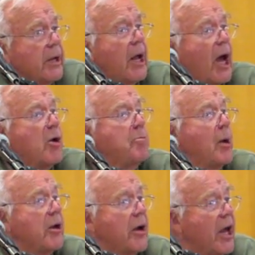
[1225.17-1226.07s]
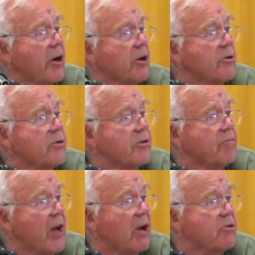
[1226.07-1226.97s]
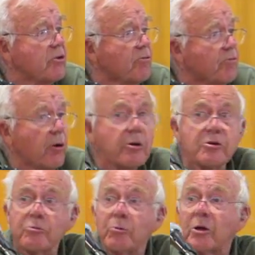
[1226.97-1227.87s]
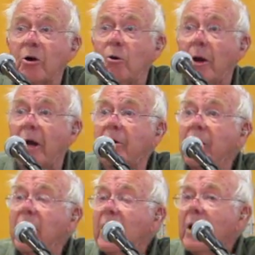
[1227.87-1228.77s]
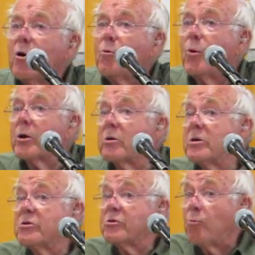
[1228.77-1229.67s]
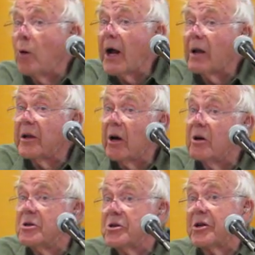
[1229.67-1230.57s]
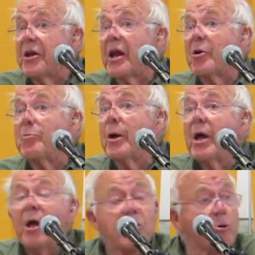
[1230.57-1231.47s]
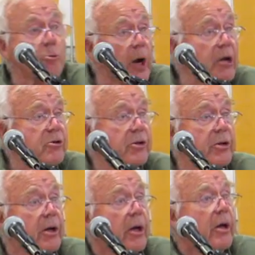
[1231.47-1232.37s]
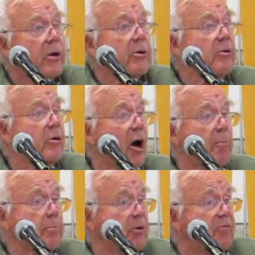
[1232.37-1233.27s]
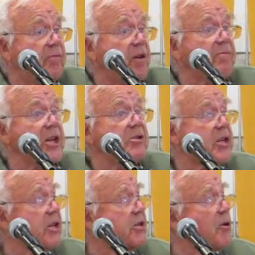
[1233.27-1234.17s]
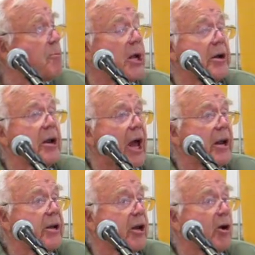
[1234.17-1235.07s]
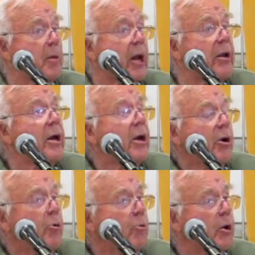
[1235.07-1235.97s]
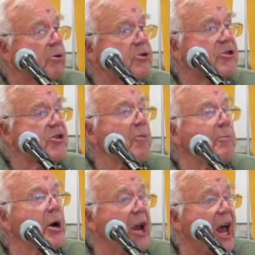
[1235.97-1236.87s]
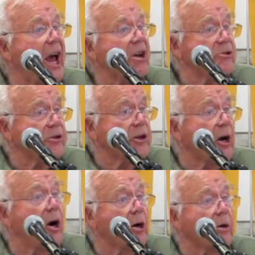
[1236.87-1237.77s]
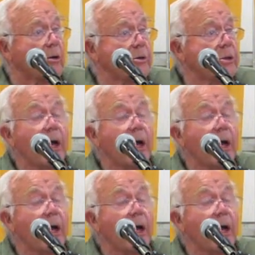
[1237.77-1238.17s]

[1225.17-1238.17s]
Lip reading: 9 million acres of national forest will go in, wilderness and wild areas that they had, the rest, up to 50, 60 million, had to come in with separate acts of Congress.